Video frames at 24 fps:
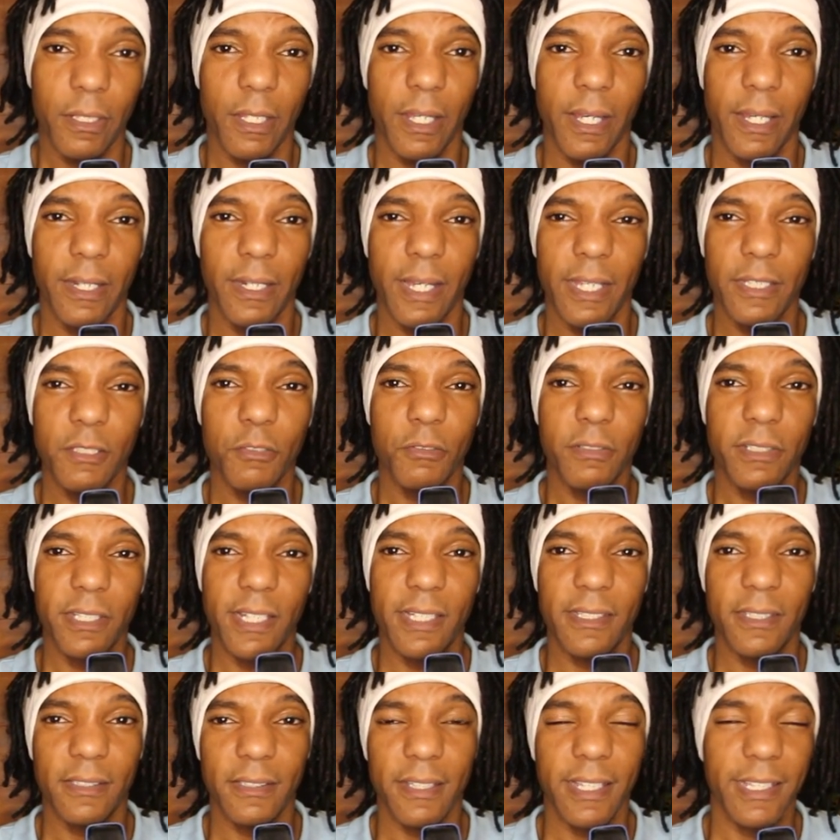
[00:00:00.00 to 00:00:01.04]
And I do
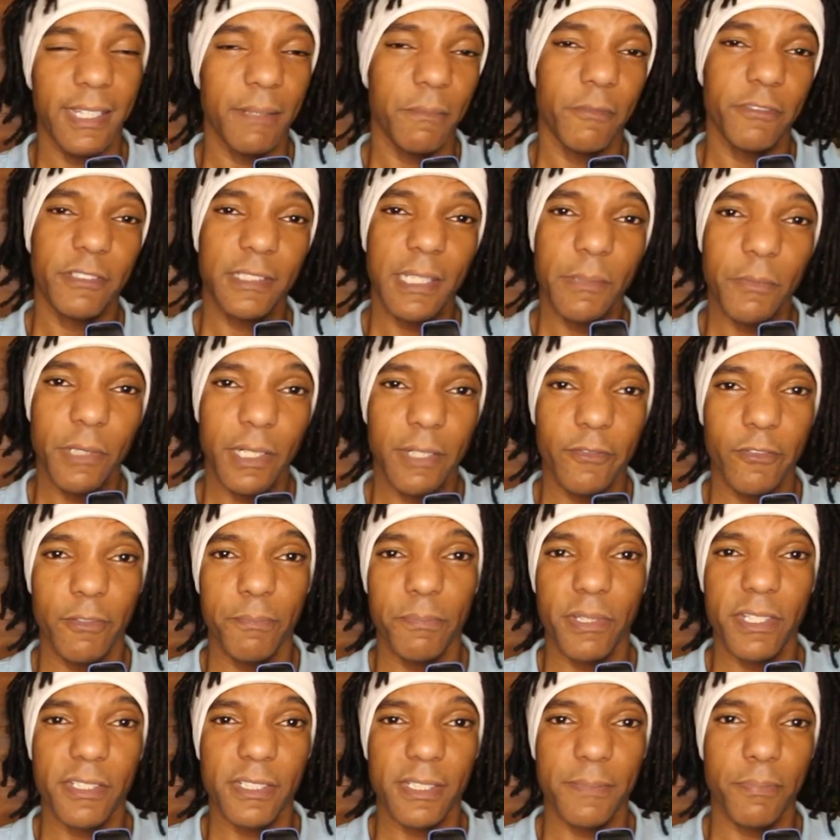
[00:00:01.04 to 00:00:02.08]
tend to think I'm somewhat of a
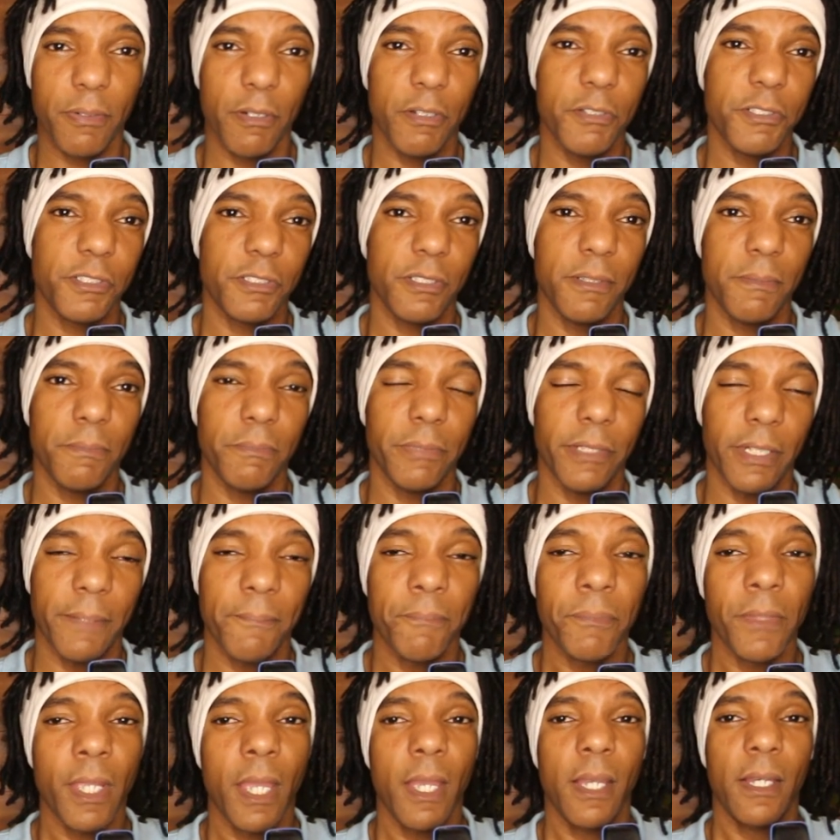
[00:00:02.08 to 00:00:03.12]
busy person, but
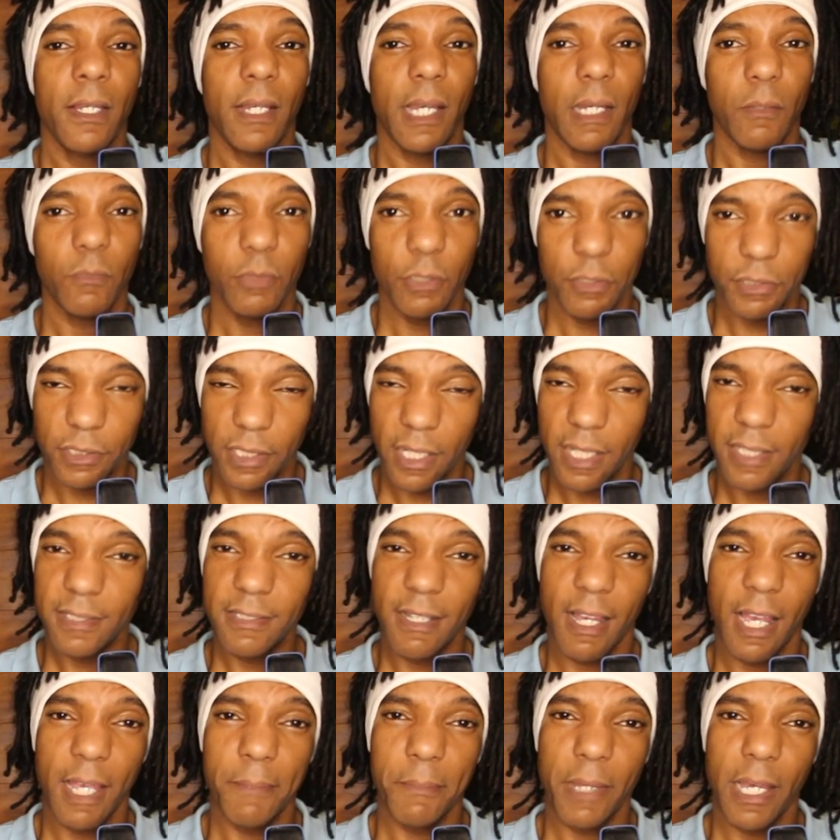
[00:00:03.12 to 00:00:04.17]
I will take
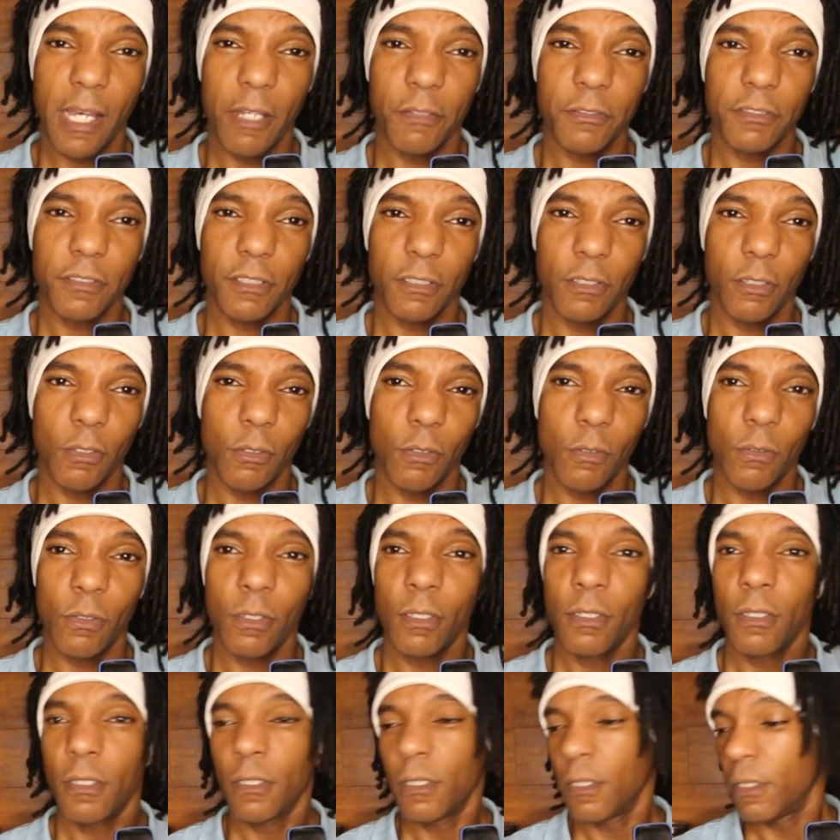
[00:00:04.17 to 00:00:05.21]
time out to
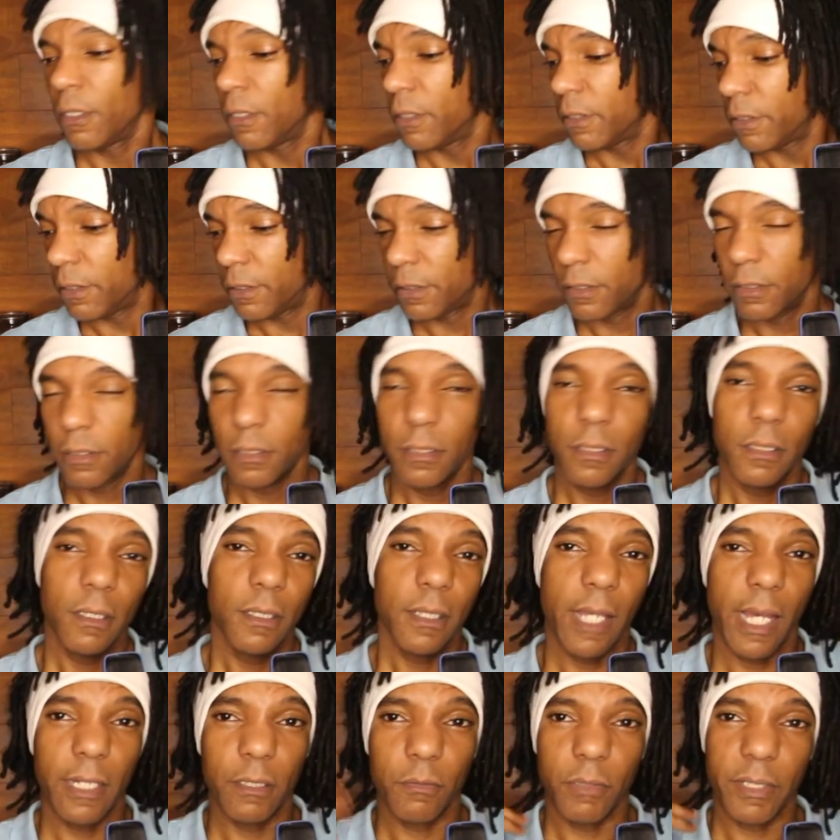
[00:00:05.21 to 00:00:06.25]
go,
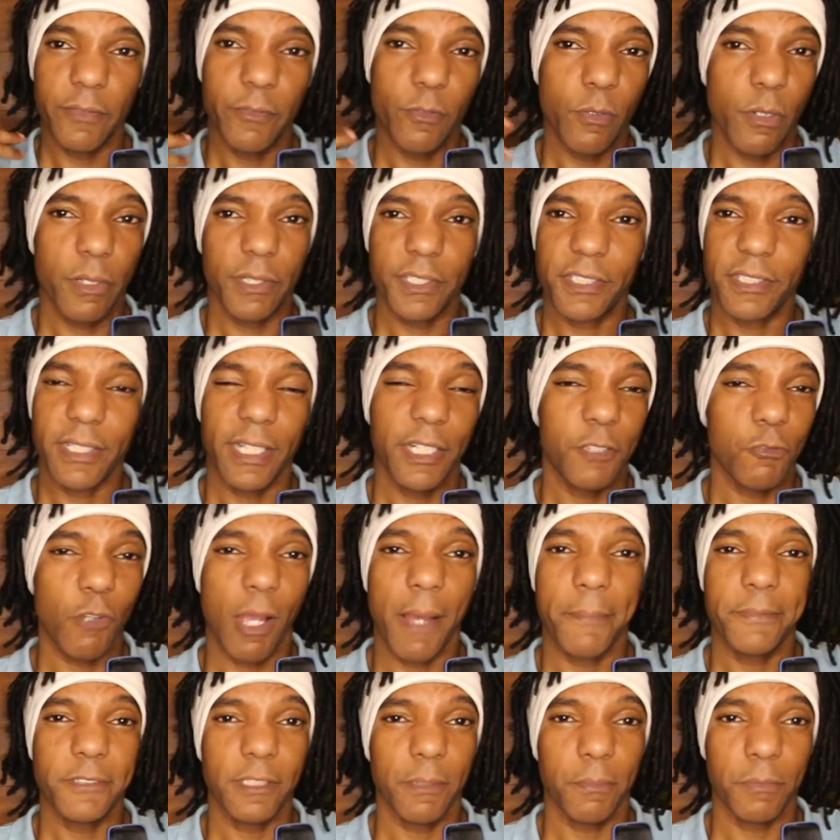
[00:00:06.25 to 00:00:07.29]
I don't even want to say
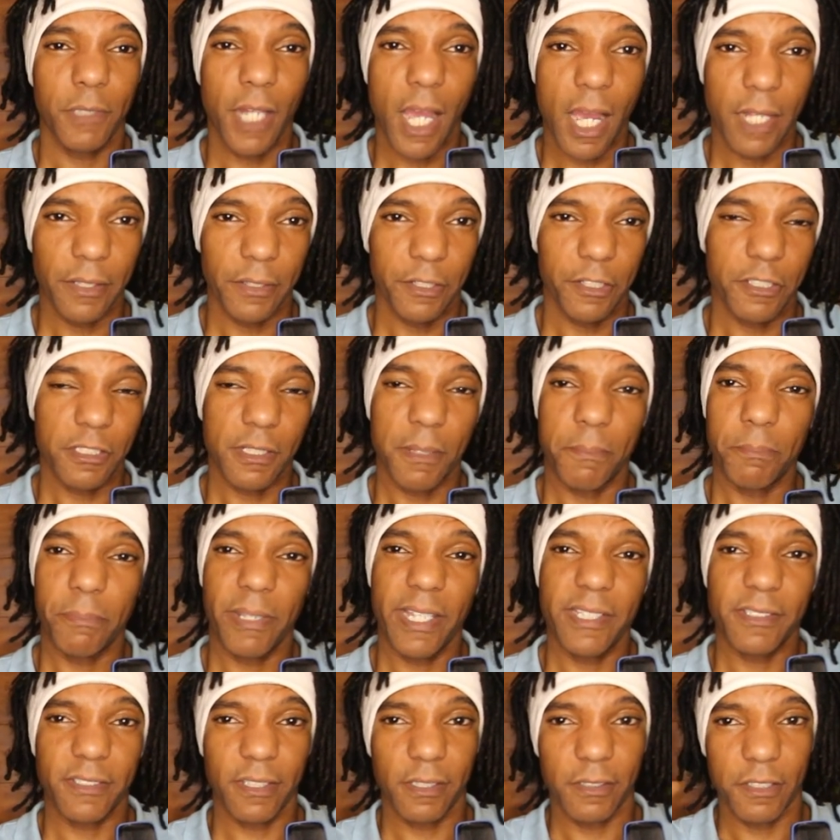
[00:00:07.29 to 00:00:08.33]
drop some knowledge. I'm
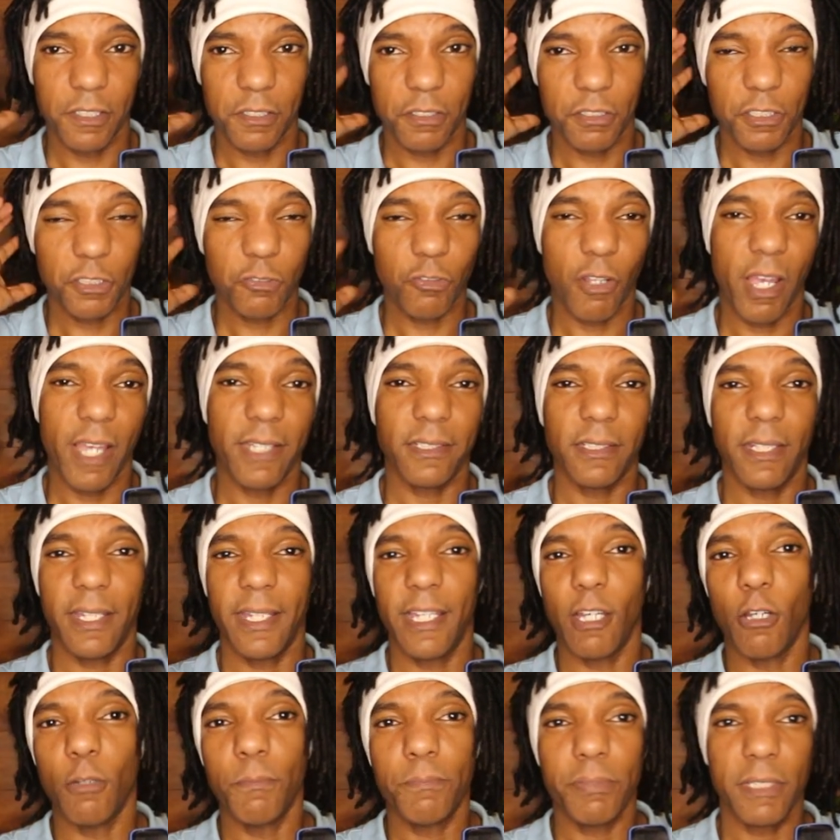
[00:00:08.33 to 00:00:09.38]
basically just trying to
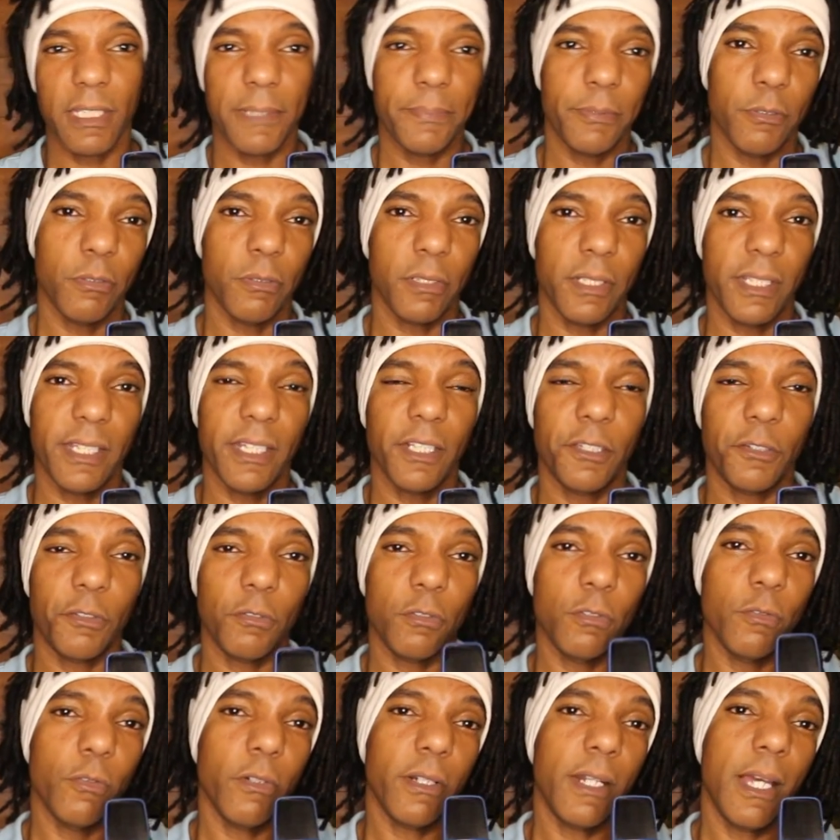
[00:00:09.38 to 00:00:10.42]
help people to get
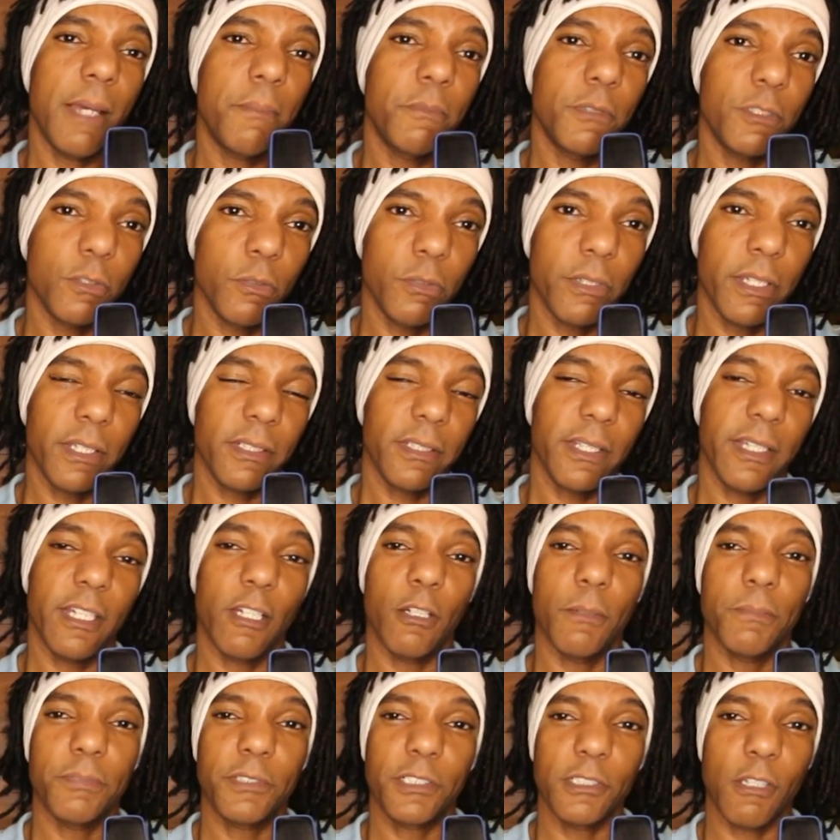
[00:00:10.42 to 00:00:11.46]
through what I'm doing to
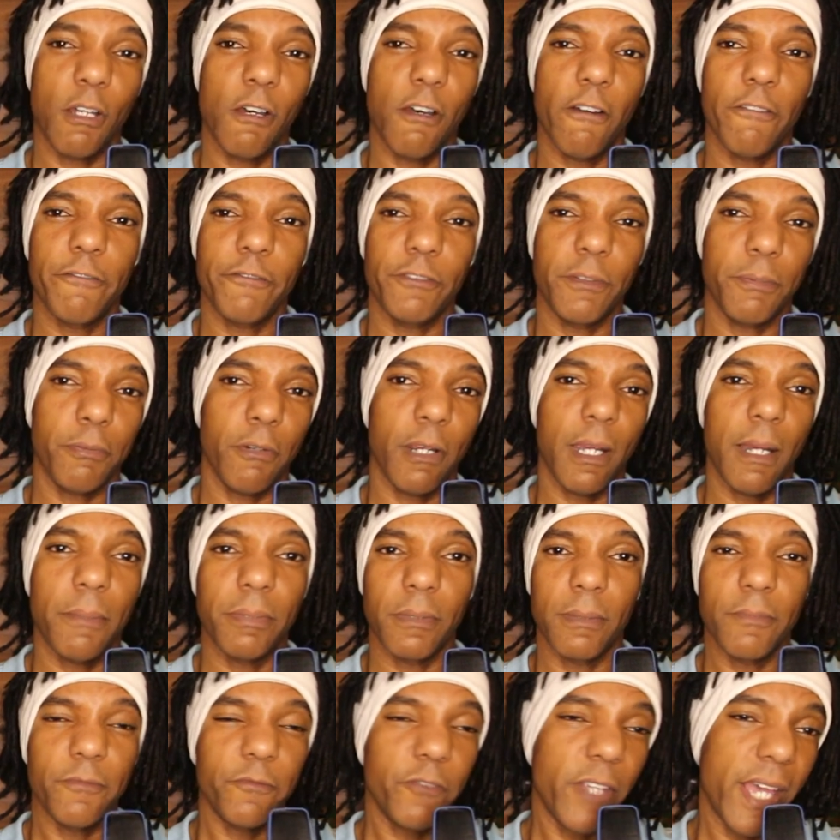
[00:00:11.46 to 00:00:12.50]
help solve the
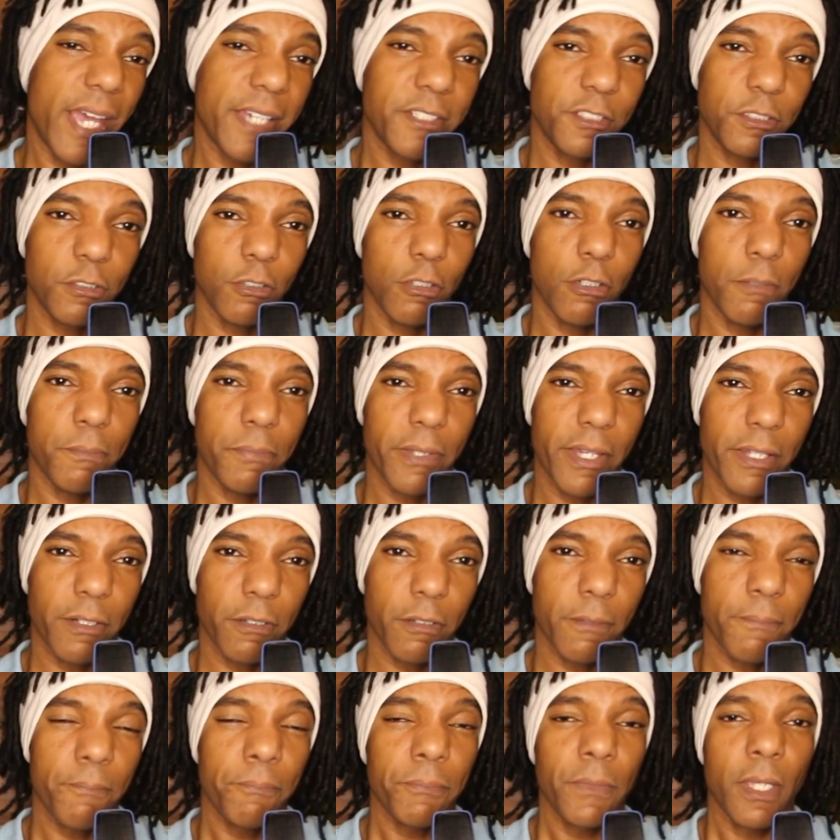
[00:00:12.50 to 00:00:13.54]
problem faster or
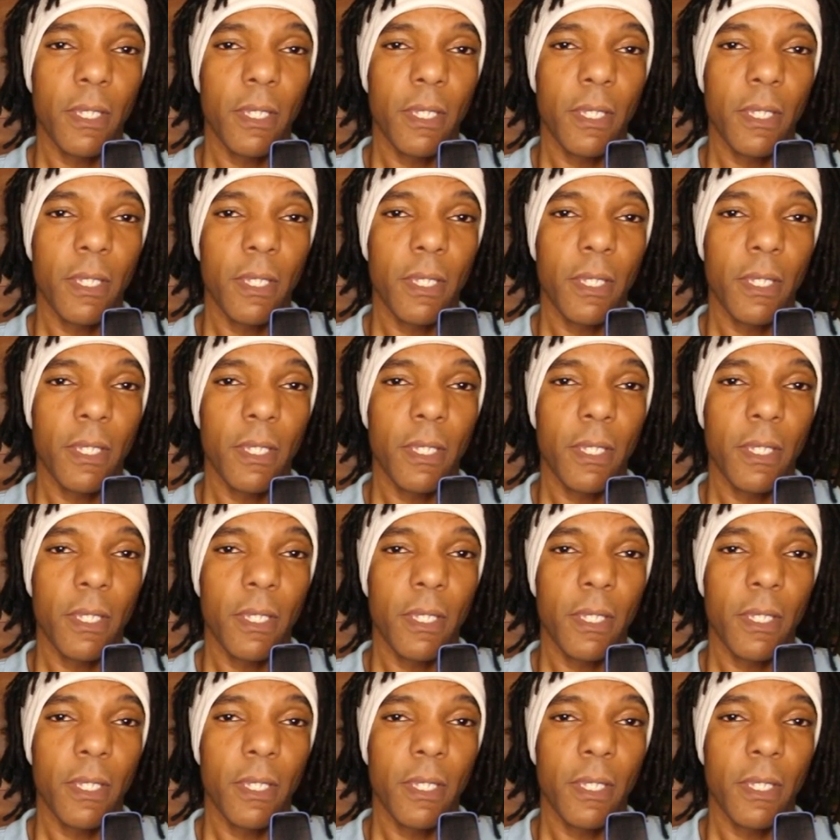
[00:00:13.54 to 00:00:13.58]
better.